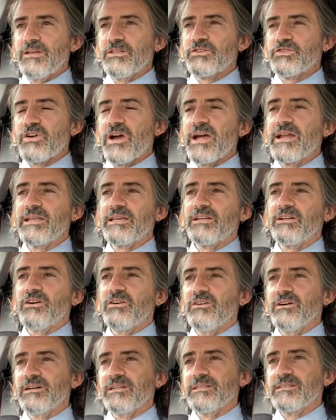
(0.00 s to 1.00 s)
training
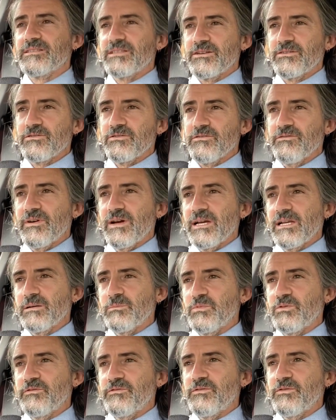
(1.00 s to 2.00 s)
guides that are
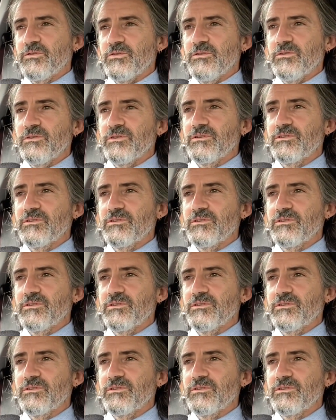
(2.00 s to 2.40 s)
available for